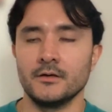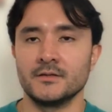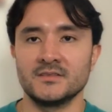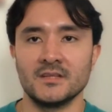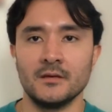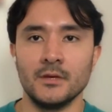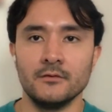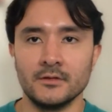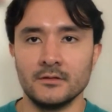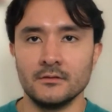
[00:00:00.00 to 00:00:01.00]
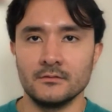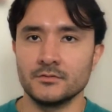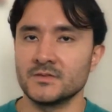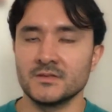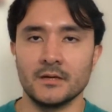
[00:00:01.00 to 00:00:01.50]
It's Stay Maven.
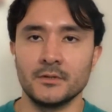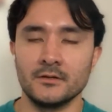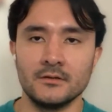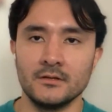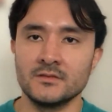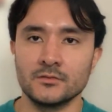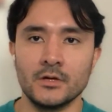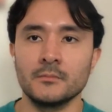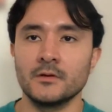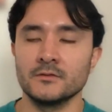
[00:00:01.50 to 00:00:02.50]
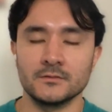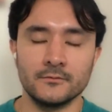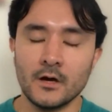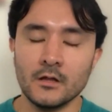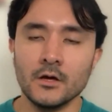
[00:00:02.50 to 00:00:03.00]
Just type it in Instagram, give us
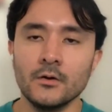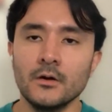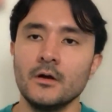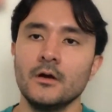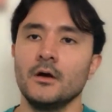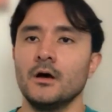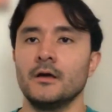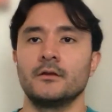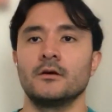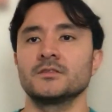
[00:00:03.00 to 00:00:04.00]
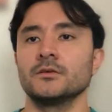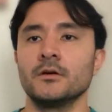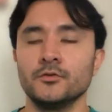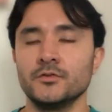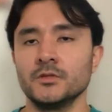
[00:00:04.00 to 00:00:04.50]
a follow. And then also
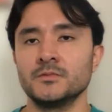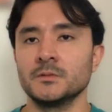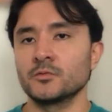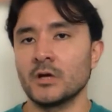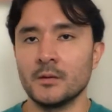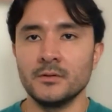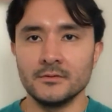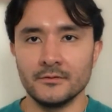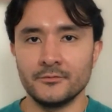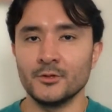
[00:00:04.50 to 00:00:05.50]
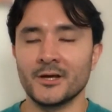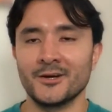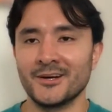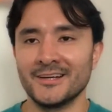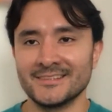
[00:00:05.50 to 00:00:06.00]
on YouTube, subscribe if you like
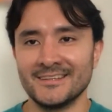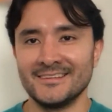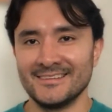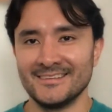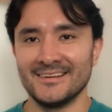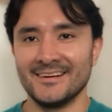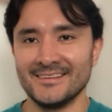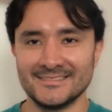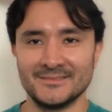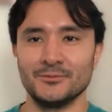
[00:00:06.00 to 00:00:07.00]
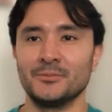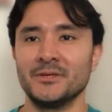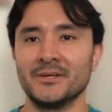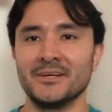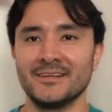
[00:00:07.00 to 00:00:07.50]
our content. We'll
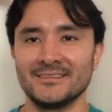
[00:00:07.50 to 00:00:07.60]
be here.